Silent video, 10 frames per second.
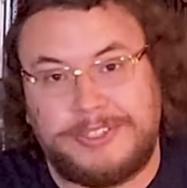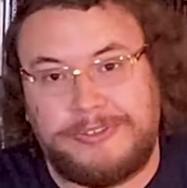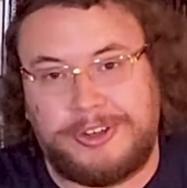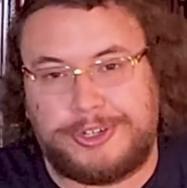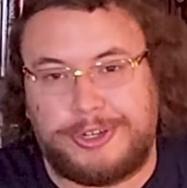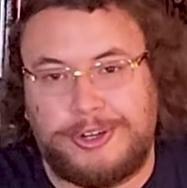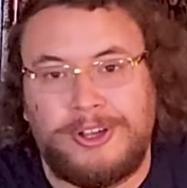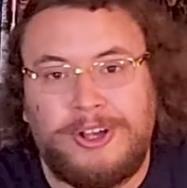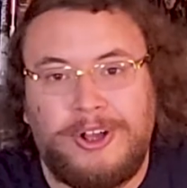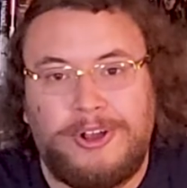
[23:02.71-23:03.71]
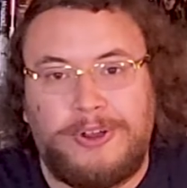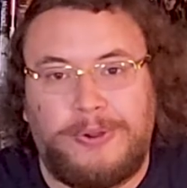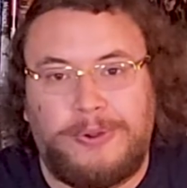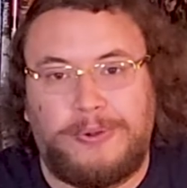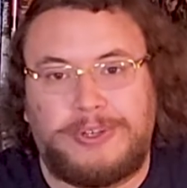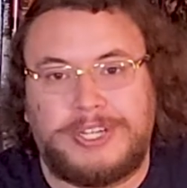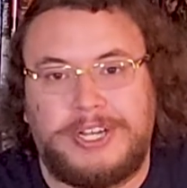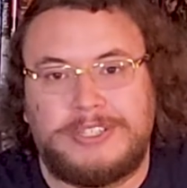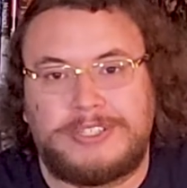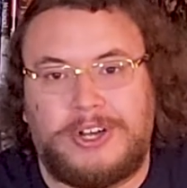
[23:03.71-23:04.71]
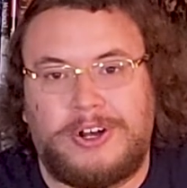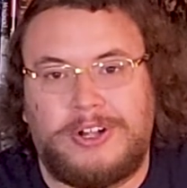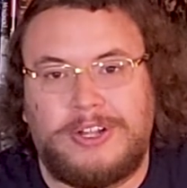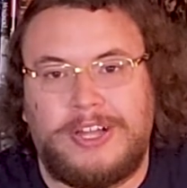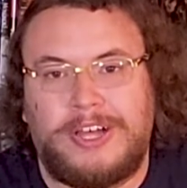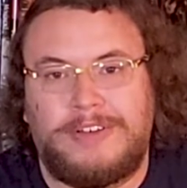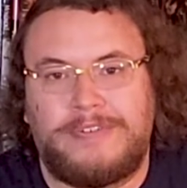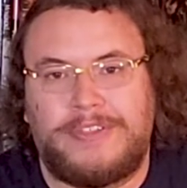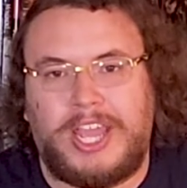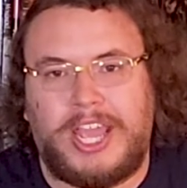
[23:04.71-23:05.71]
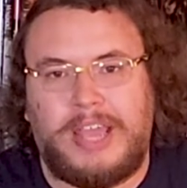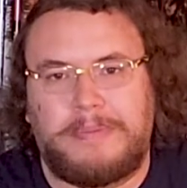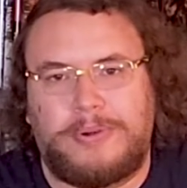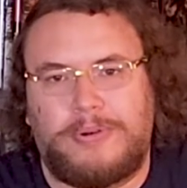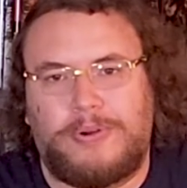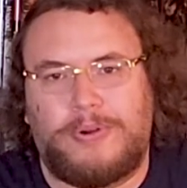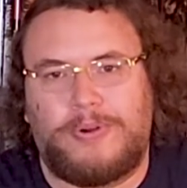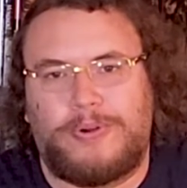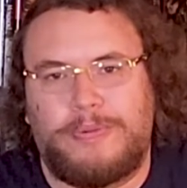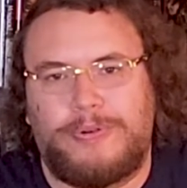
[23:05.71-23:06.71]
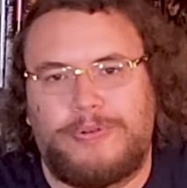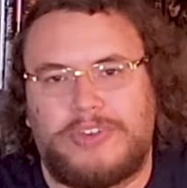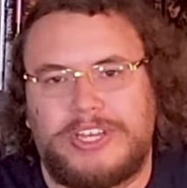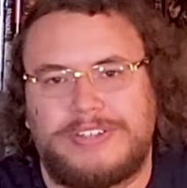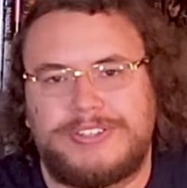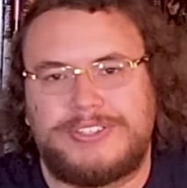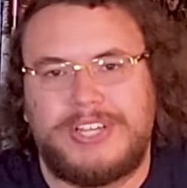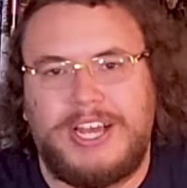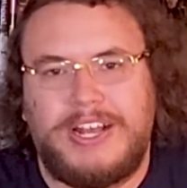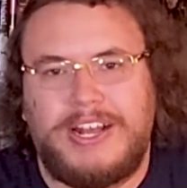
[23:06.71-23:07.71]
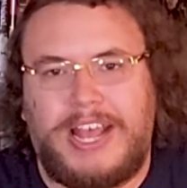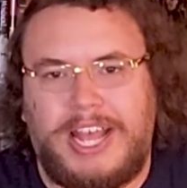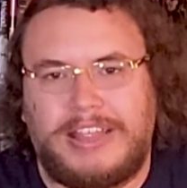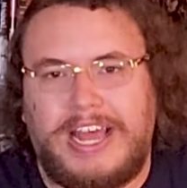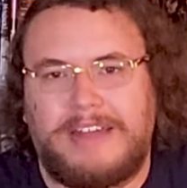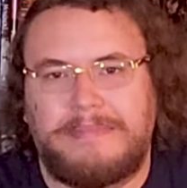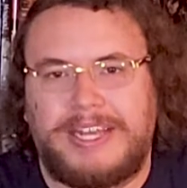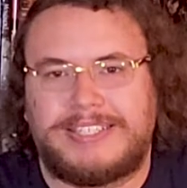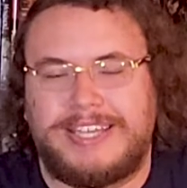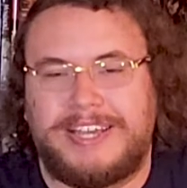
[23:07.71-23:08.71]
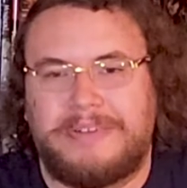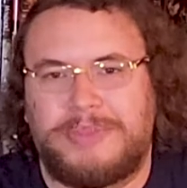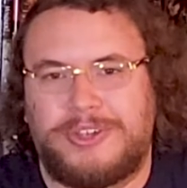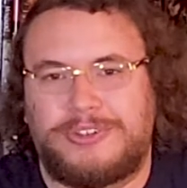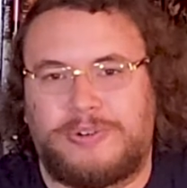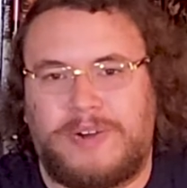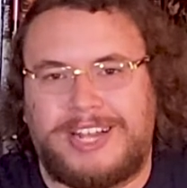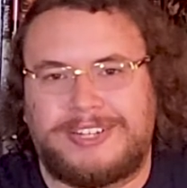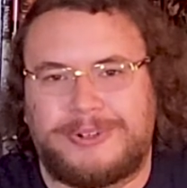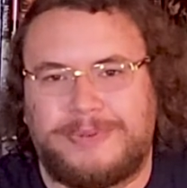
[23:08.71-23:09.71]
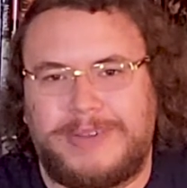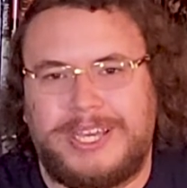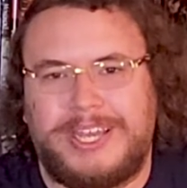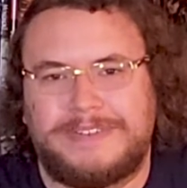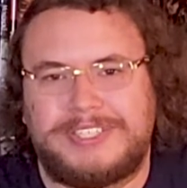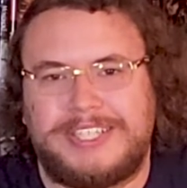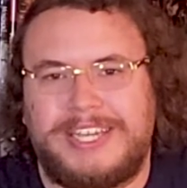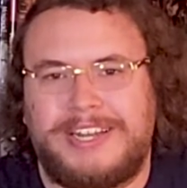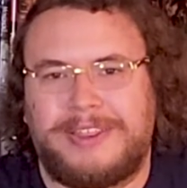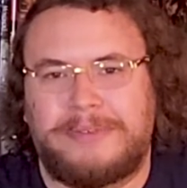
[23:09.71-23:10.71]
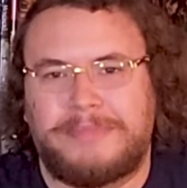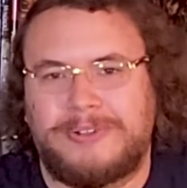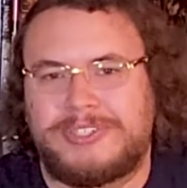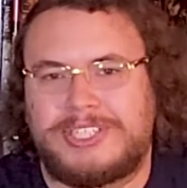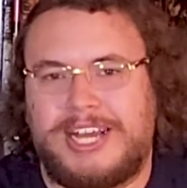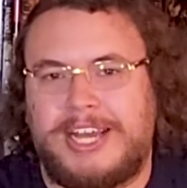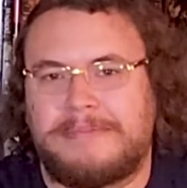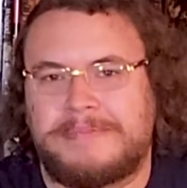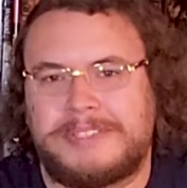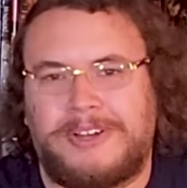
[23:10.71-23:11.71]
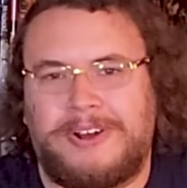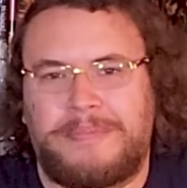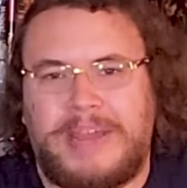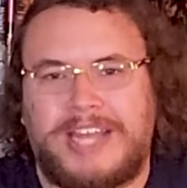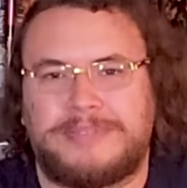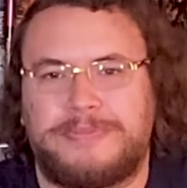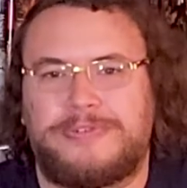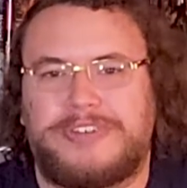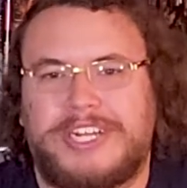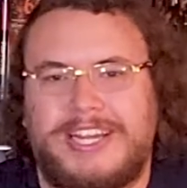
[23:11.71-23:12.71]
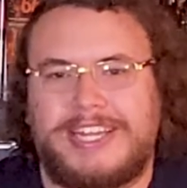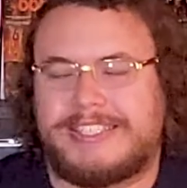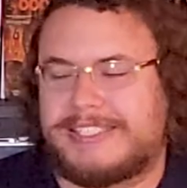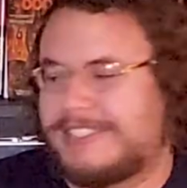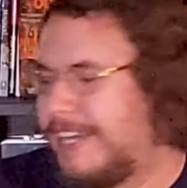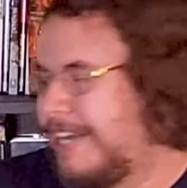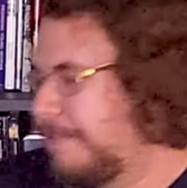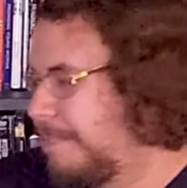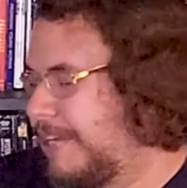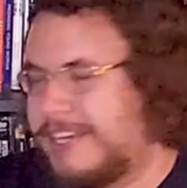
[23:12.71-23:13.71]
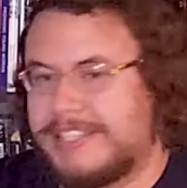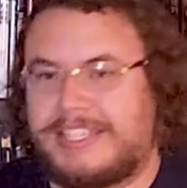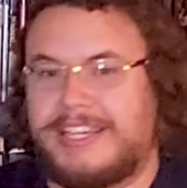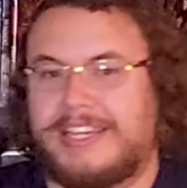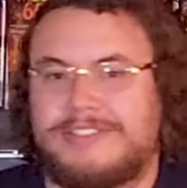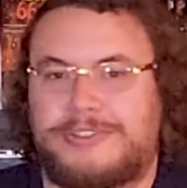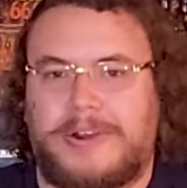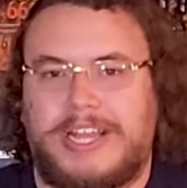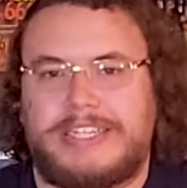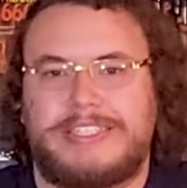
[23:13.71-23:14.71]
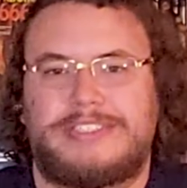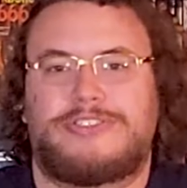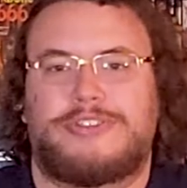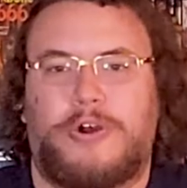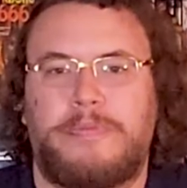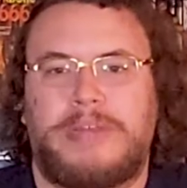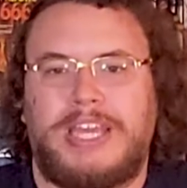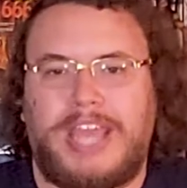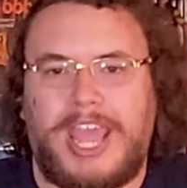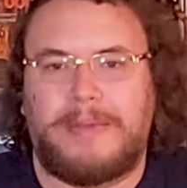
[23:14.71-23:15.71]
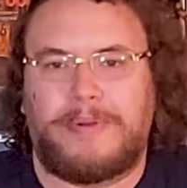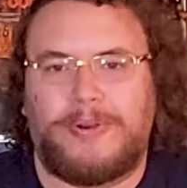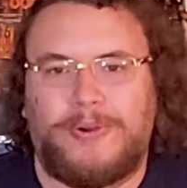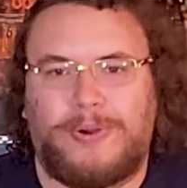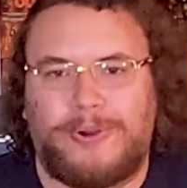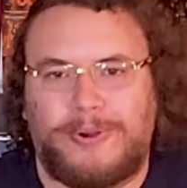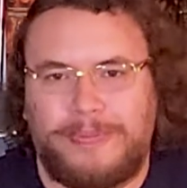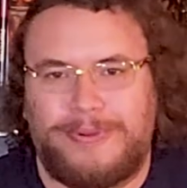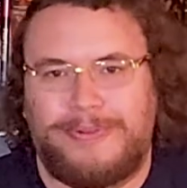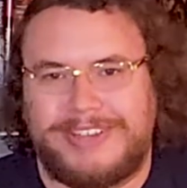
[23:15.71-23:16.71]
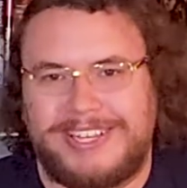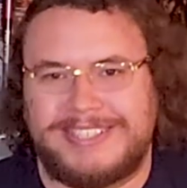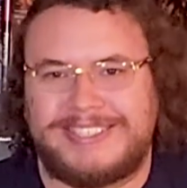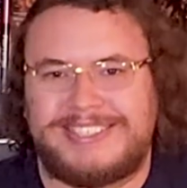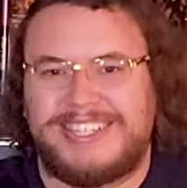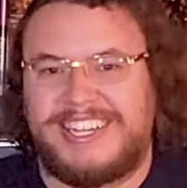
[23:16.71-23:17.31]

Fisher, who does all of the Hammer horror movies, and that makes him the director we have seen the most times on Matt's Movie Nights, because he has directed so many Hammer horror movies.